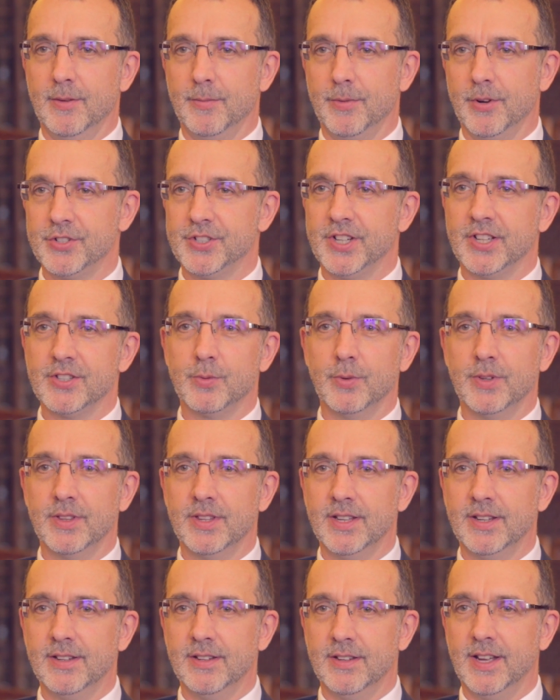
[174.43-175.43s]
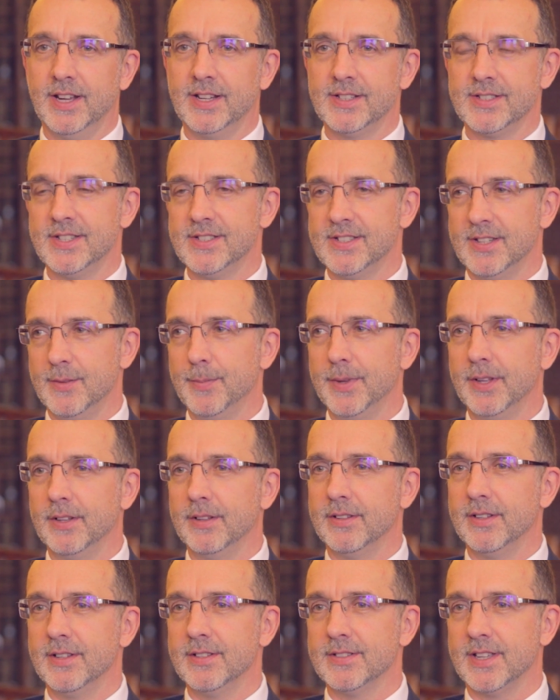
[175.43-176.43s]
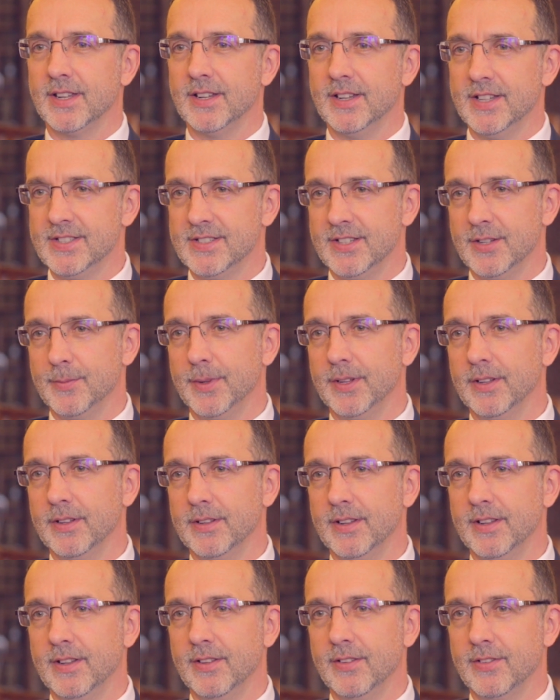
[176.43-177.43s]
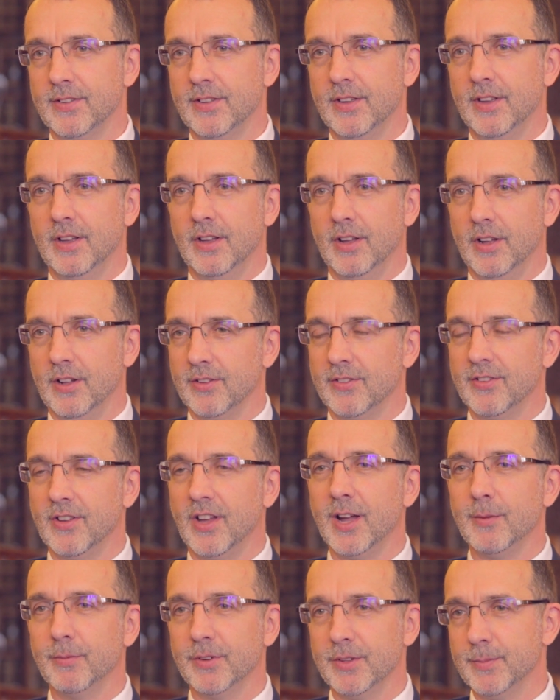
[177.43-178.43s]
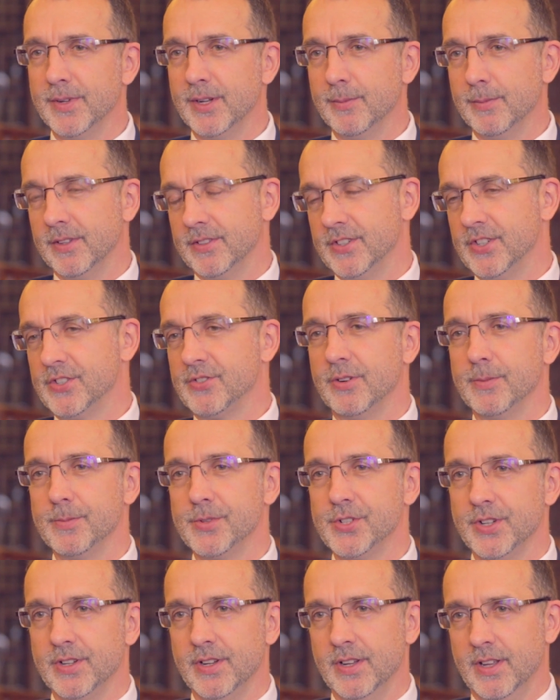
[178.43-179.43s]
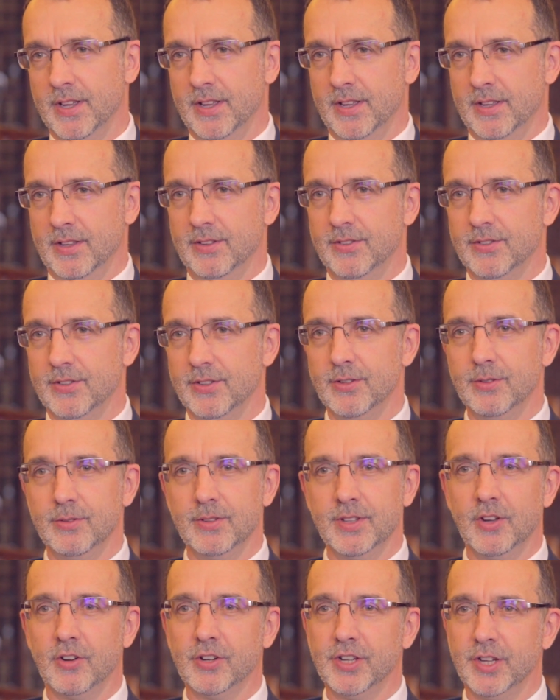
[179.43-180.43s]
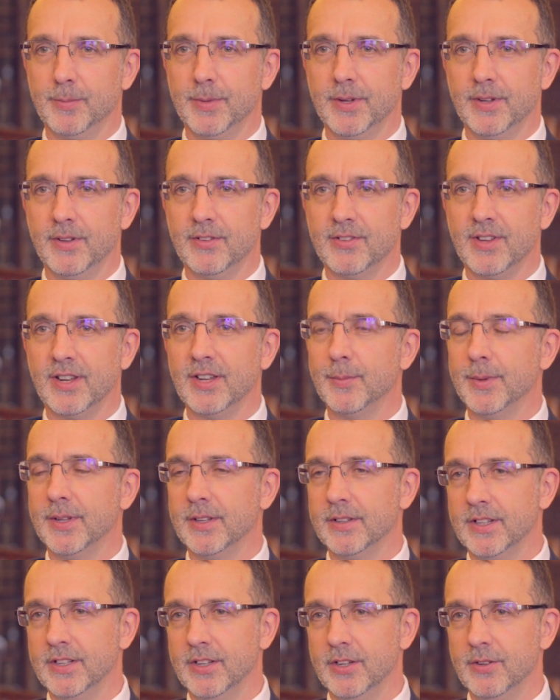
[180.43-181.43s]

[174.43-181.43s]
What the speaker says: projects within existing buildings and listed buildings on time with minimal disruption to the occupants and the building